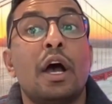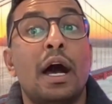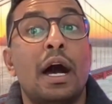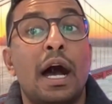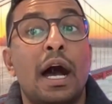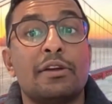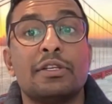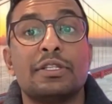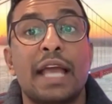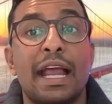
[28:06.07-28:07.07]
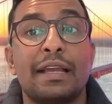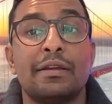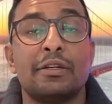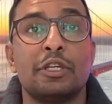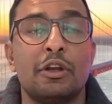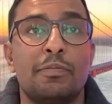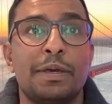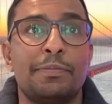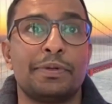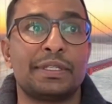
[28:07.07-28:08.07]
understand,
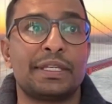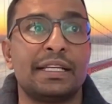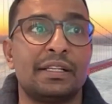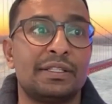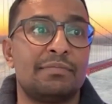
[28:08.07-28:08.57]
people's skills